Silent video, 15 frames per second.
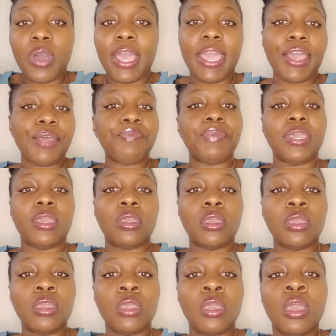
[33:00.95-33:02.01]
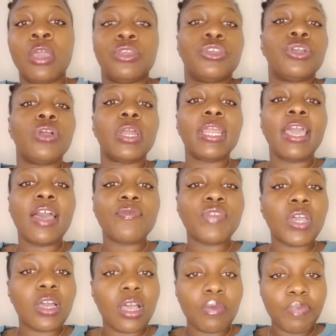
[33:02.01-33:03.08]
What happened? You're going to have
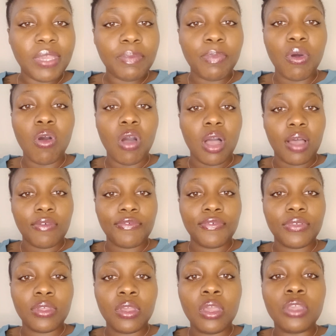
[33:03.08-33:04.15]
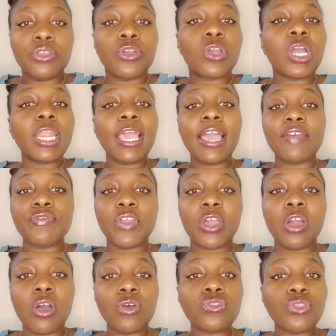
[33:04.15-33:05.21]
to cut people off. You're going to have to
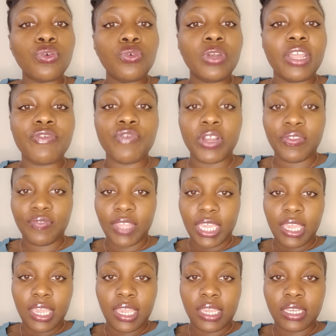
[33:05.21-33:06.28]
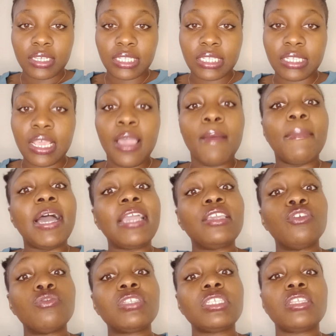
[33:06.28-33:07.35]
go through different things, but
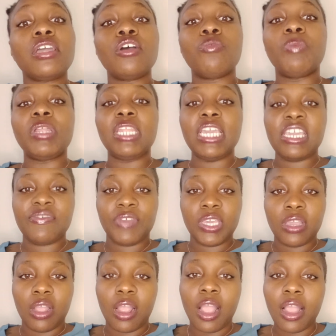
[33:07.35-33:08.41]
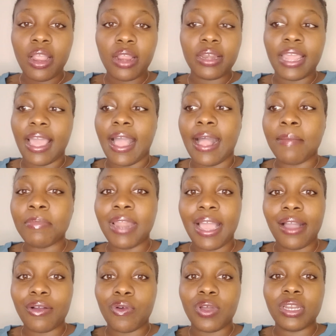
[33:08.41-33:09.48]
you still believe in your heart that I'm
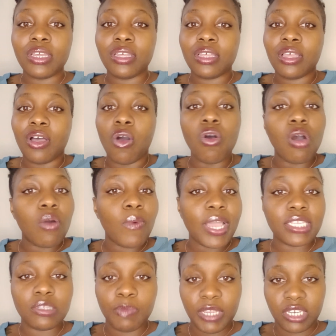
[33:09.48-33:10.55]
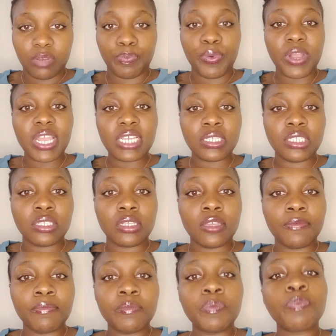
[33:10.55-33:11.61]
not going to always be depressed.
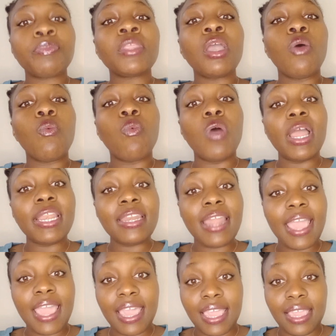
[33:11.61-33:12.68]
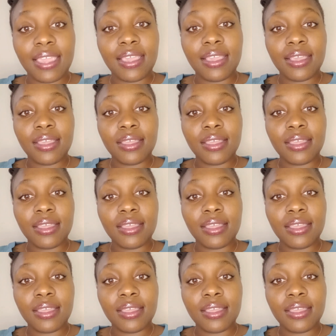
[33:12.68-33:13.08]
One day,